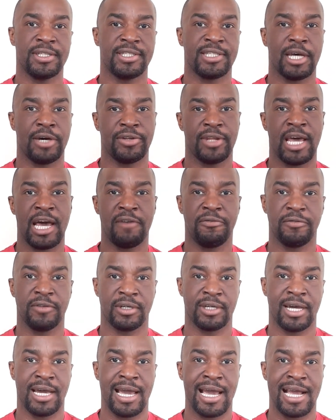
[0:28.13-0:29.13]
South
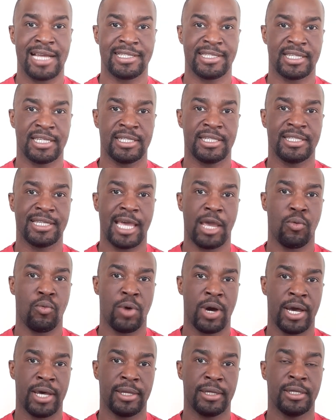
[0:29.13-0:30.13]
Africa asking
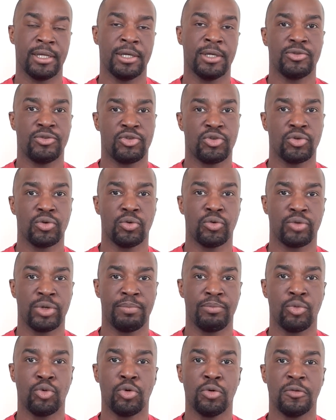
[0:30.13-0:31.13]
Taiwan to
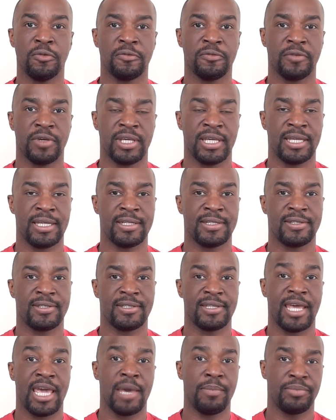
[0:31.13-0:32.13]
remove
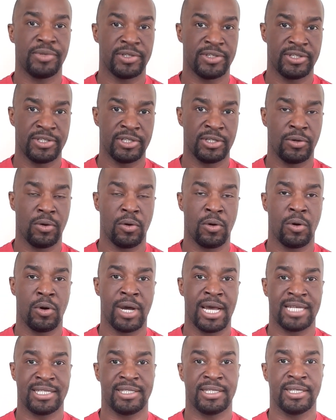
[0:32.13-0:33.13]
its embassy, or
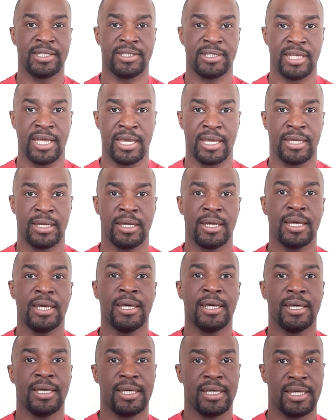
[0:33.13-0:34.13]
as they say,
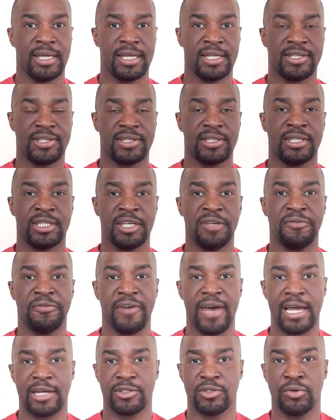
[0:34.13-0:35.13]
its de
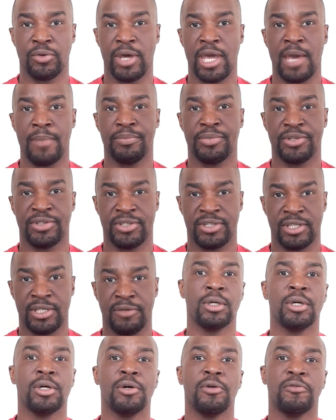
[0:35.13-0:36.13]
facto embassy
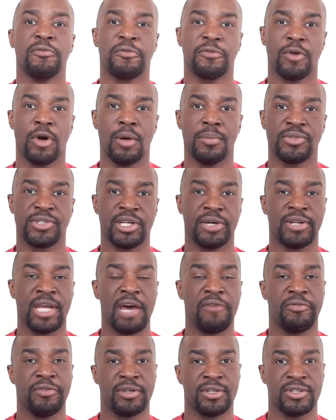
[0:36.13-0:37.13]
from South
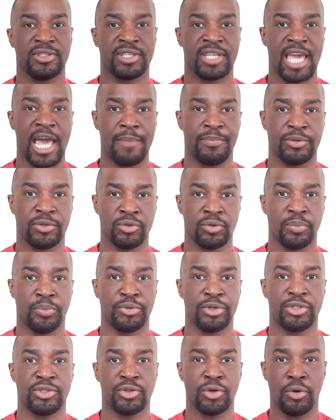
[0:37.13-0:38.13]
Africa's capital,
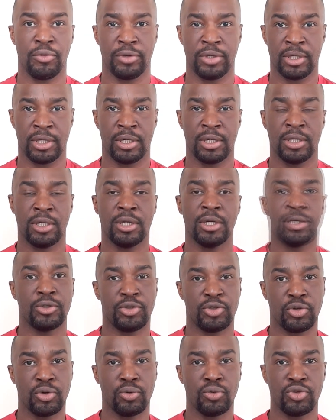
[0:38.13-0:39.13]
Pretoria,
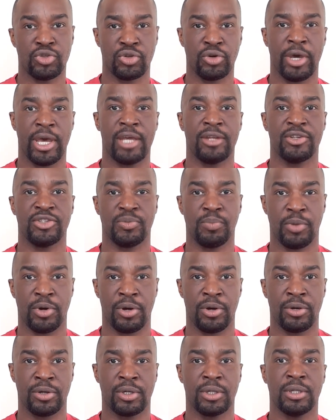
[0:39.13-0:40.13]
to
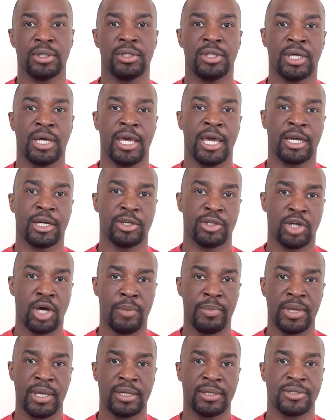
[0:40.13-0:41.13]
Johannesburg, the
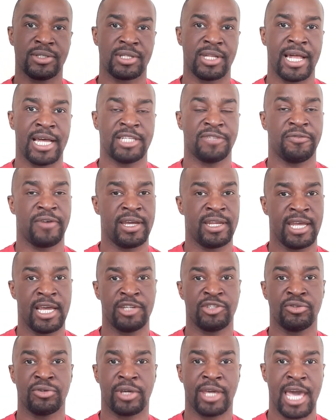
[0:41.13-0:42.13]

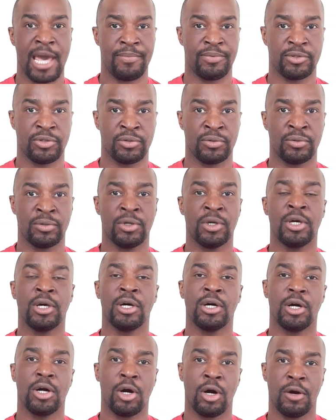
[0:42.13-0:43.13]
economic/financial capital
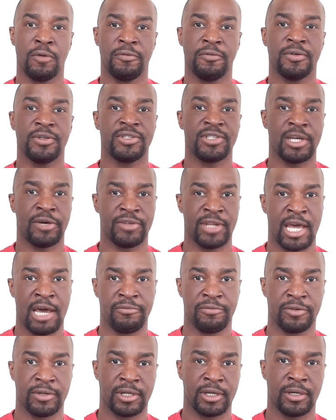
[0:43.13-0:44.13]
of South
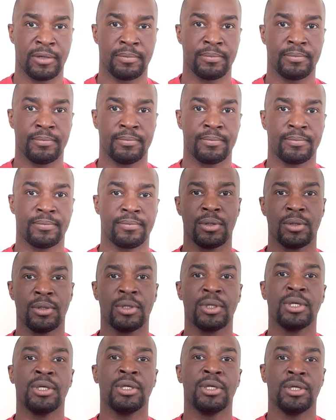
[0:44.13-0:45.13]
Africa.
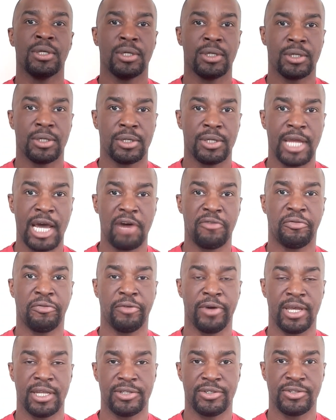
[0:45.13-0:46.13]
Now,
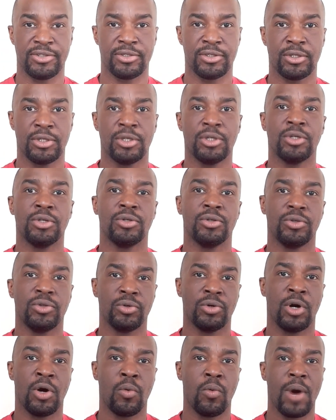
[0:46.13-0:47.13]
friends,
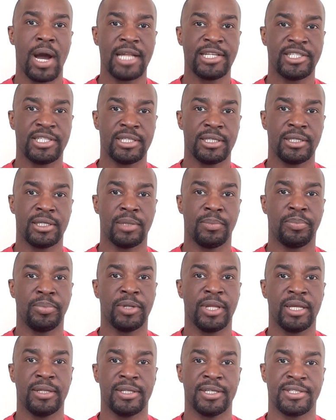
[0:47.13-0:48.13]
you are watching the
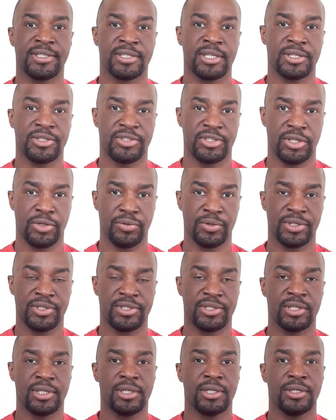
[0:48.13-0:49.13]
playlist
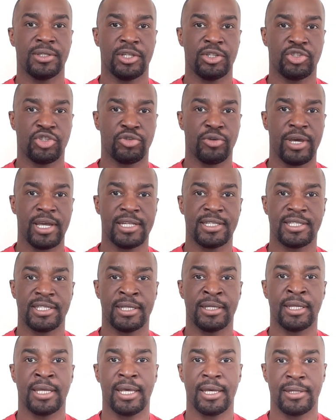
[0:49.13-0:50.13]
series, The Trends
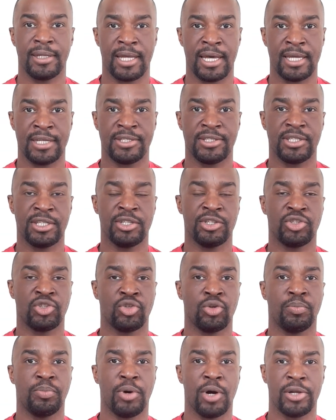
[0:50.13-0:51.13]
and Headlines in
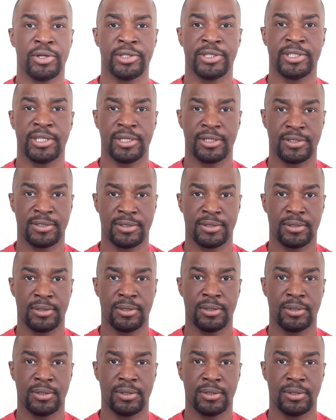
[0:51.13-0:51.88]
Geopolitics.